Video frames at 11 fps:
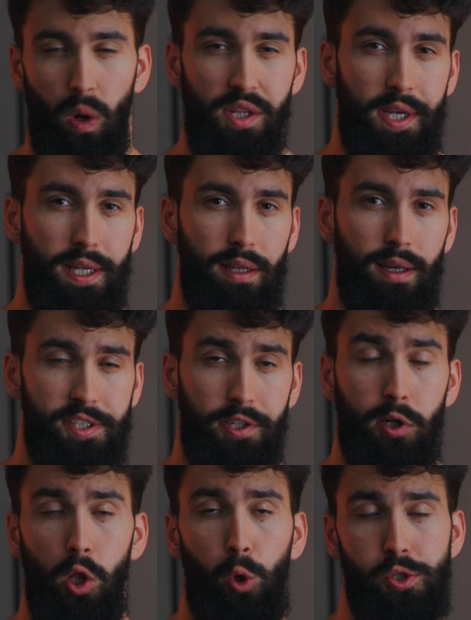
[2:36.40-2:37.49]
while taking a
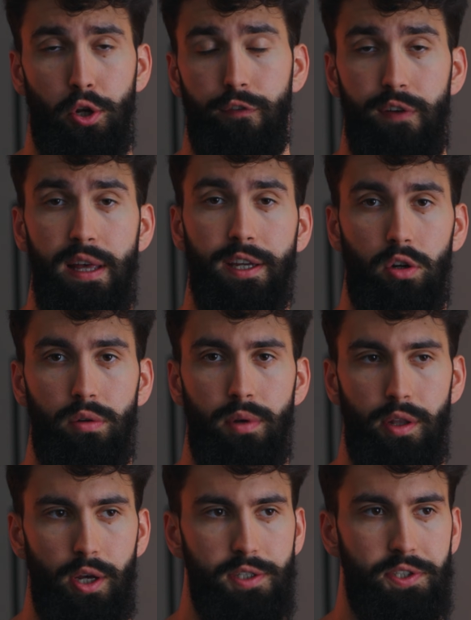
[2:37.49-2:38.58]
set closer to failure
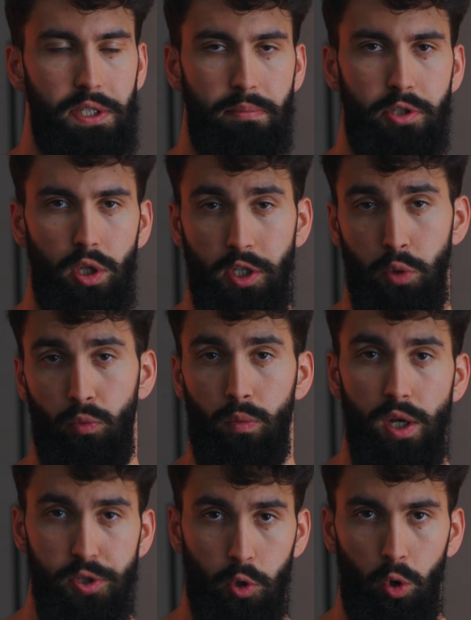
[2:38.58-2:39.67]
does seem to lead to more
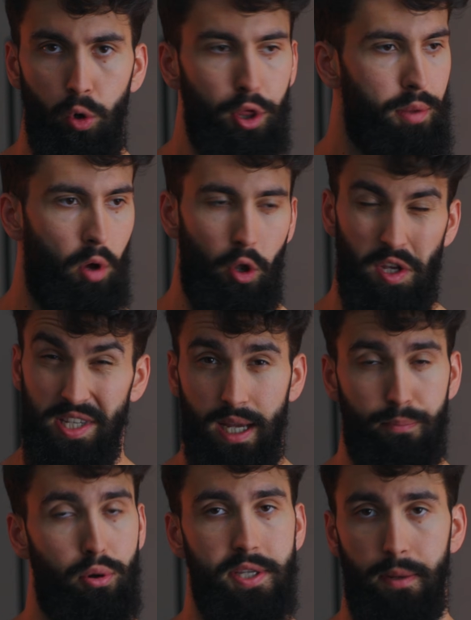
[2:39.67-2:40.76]
muscle growth on a
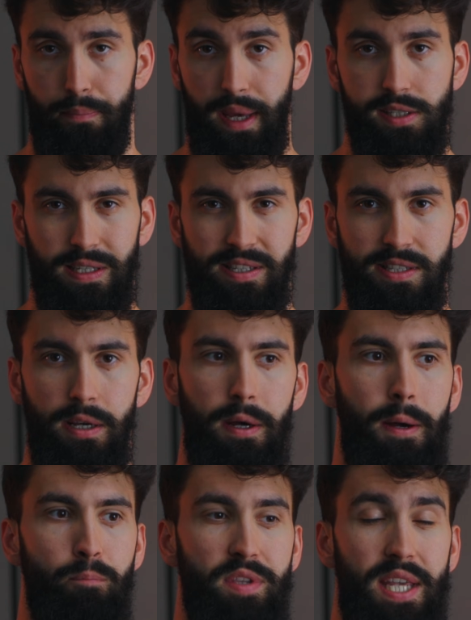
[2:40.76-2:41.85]
set per set basis,
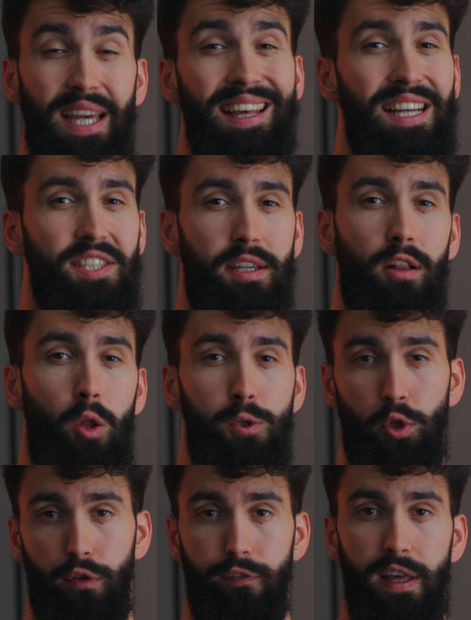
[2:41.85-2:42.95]
taking a set
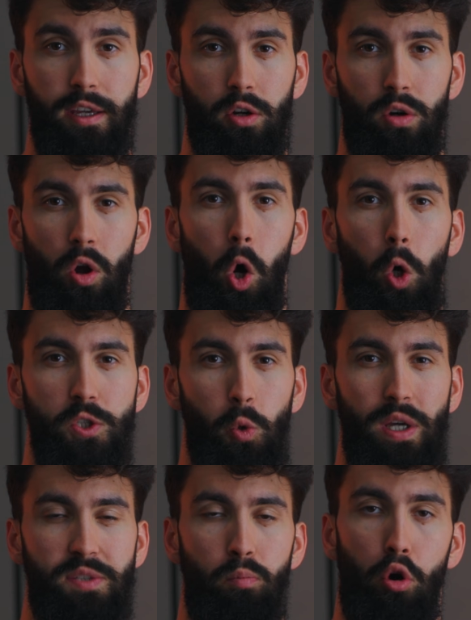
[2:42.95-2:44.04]
closer to failure
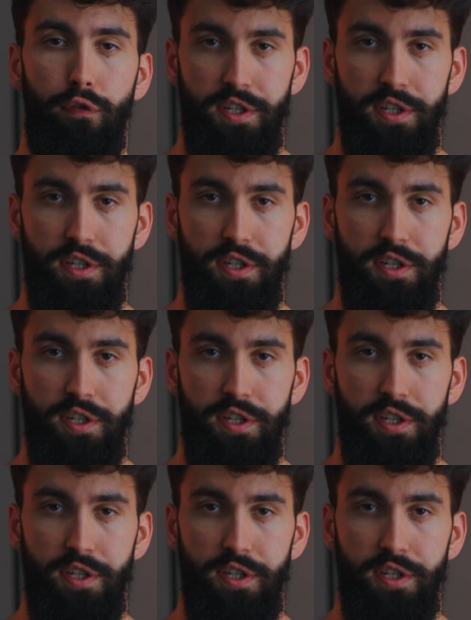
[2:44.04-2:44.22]
also is more